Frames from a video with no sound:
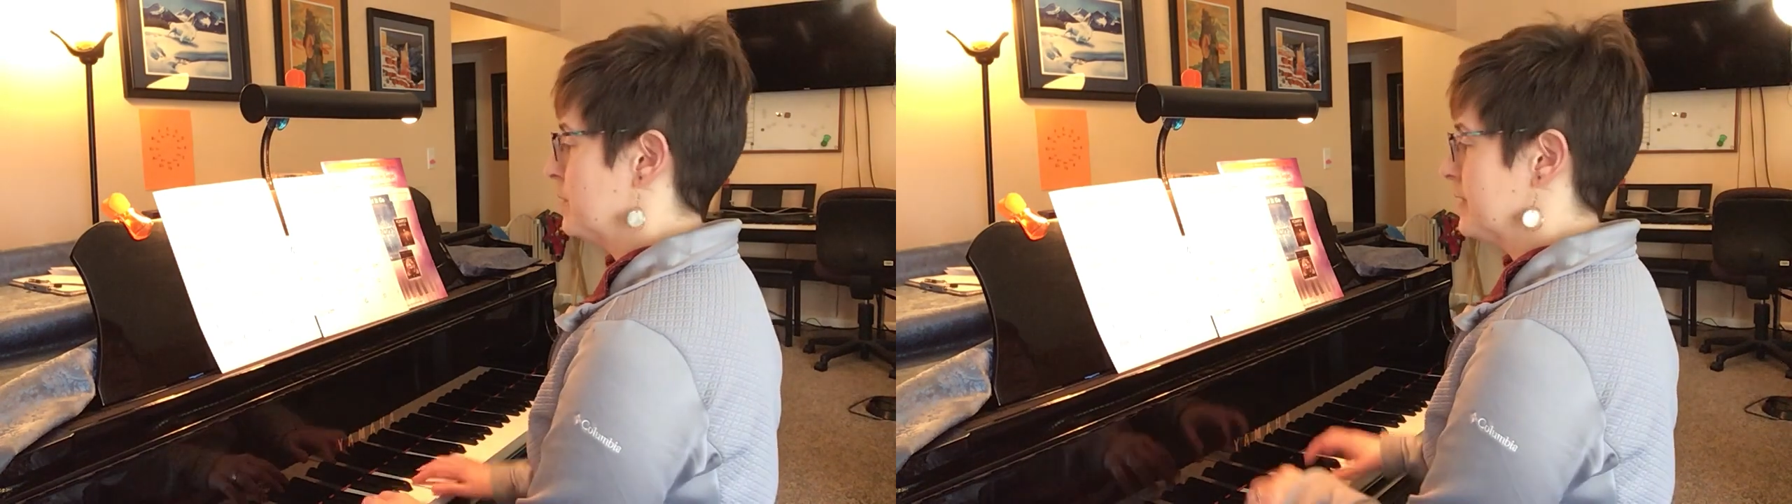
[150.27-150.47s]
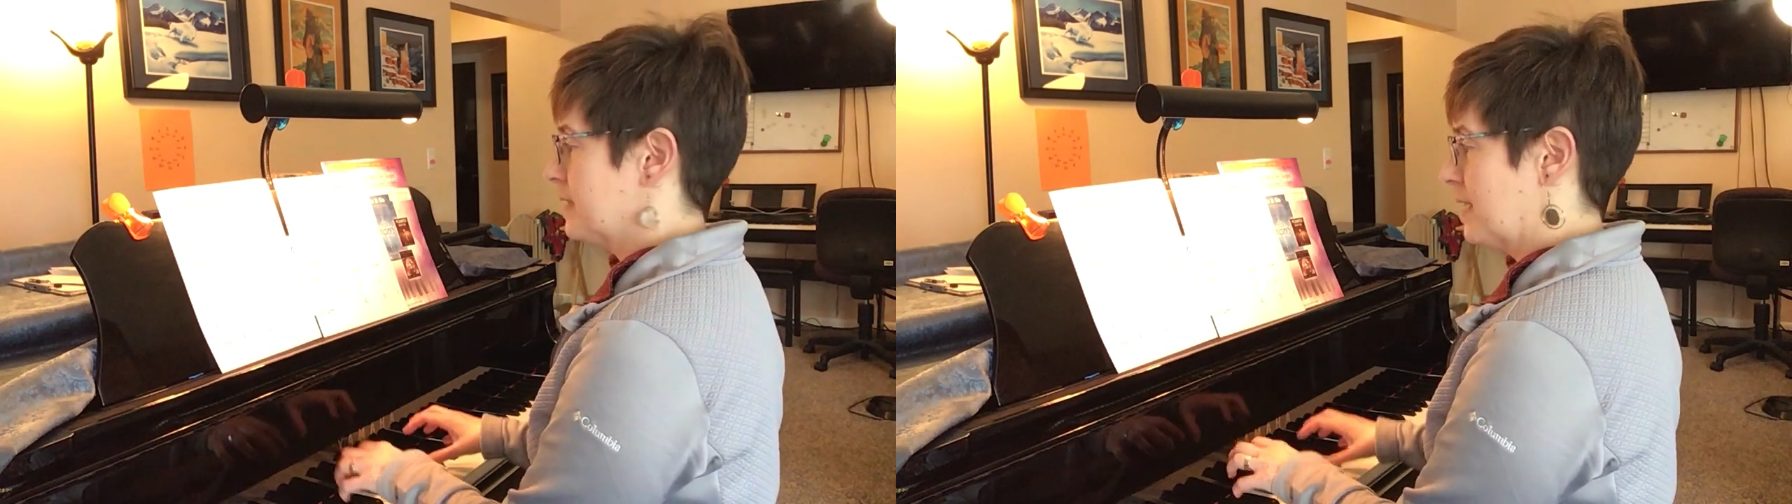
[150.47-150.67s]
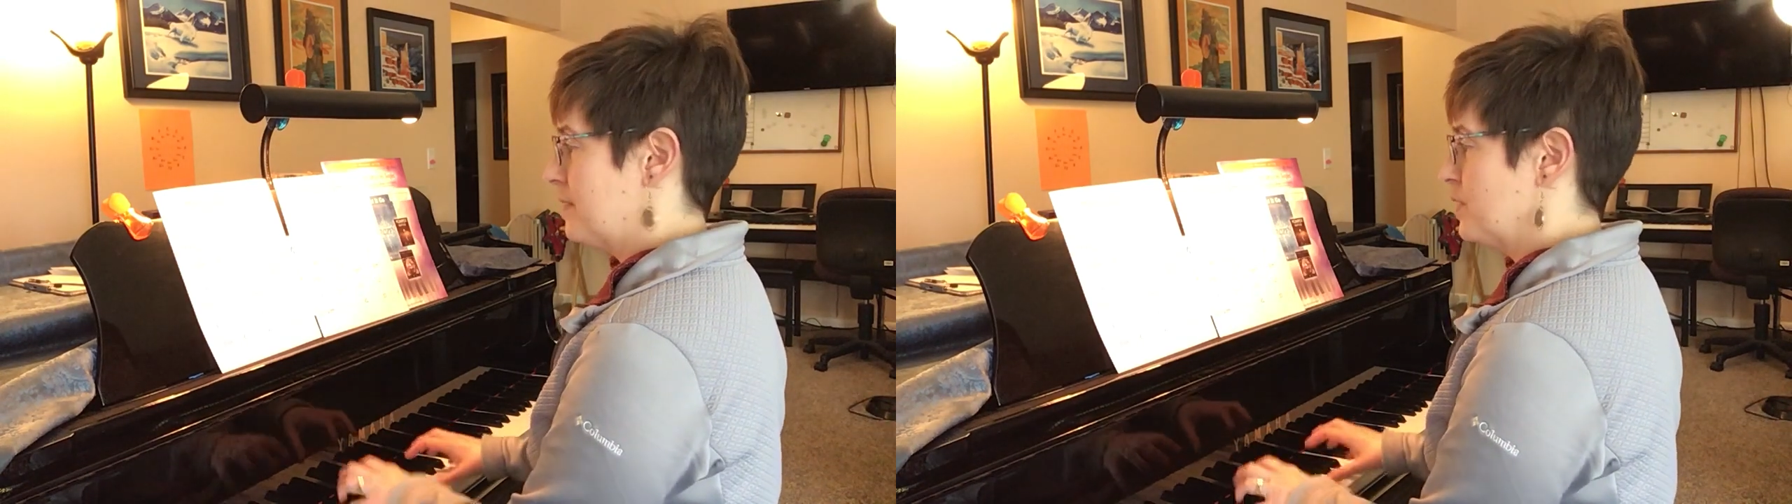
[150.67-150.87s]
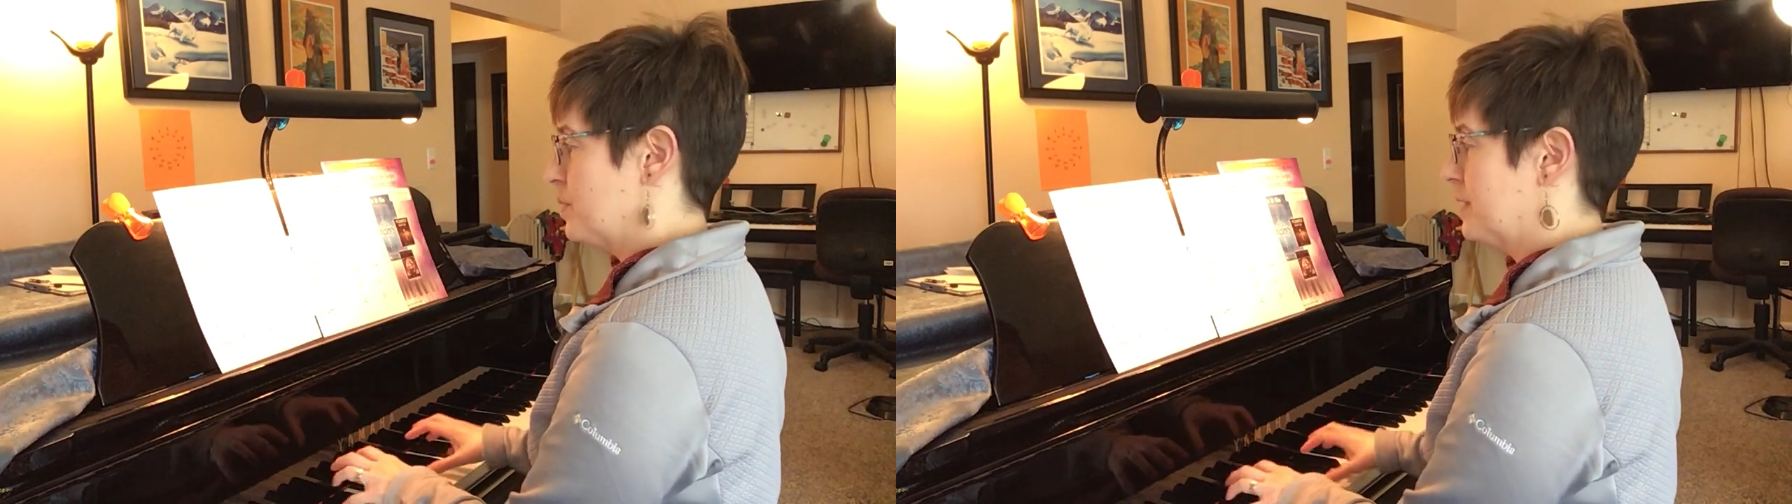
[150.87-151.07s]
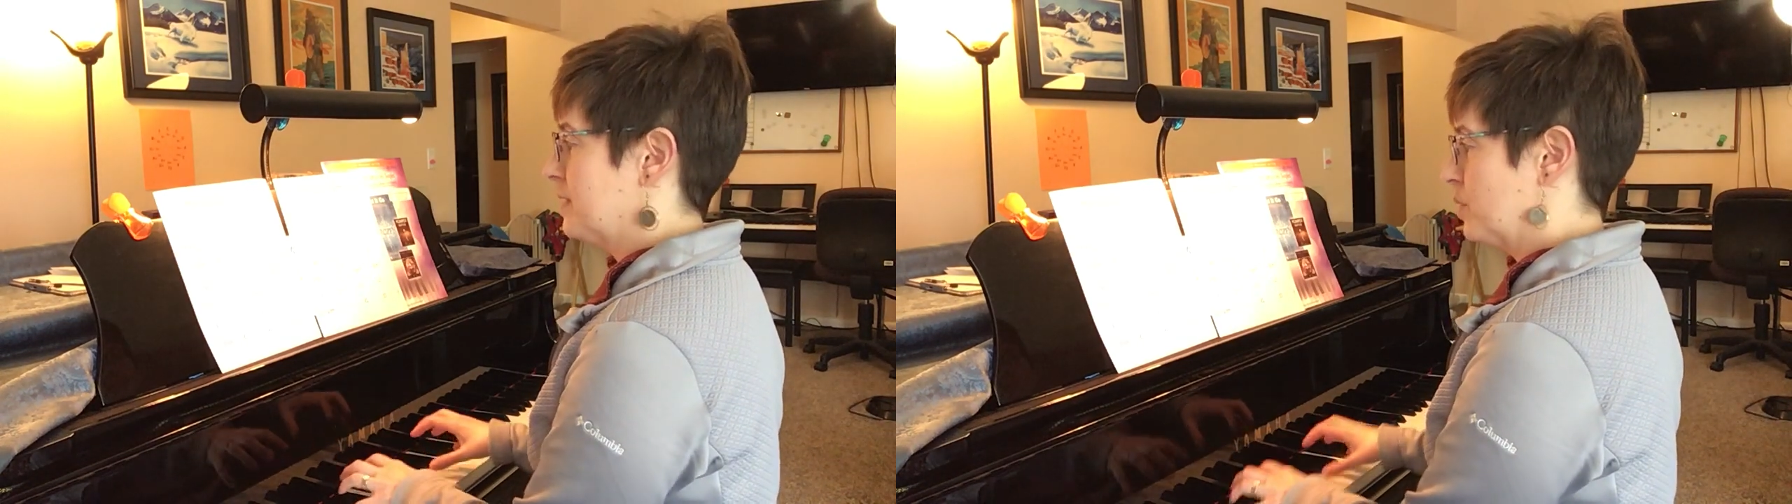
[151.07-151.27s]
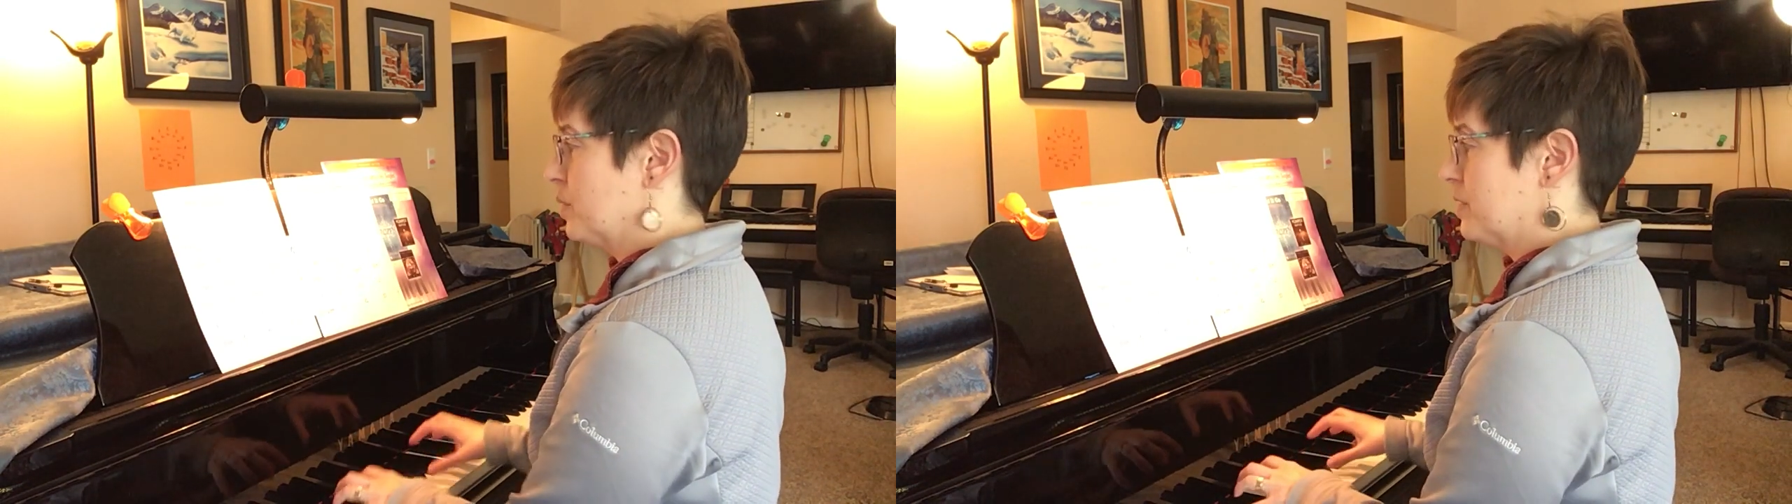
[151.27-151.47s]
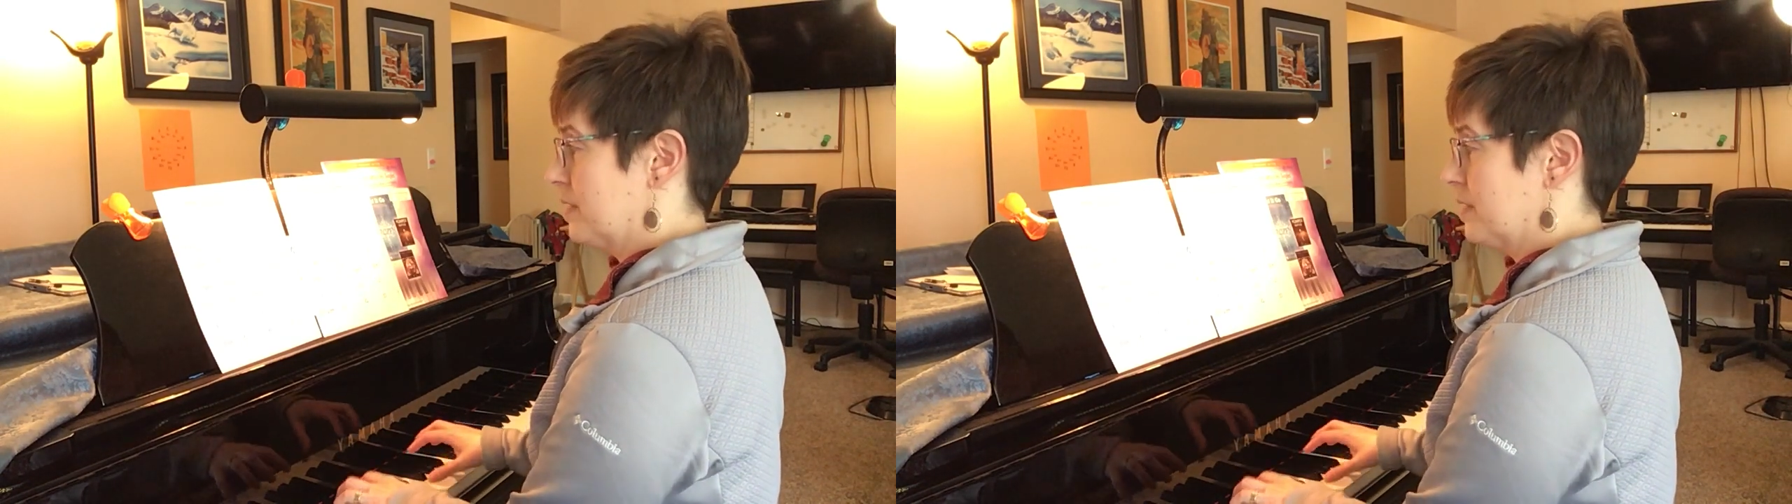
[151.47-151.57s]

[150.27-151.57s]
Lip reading: instead of doing these chord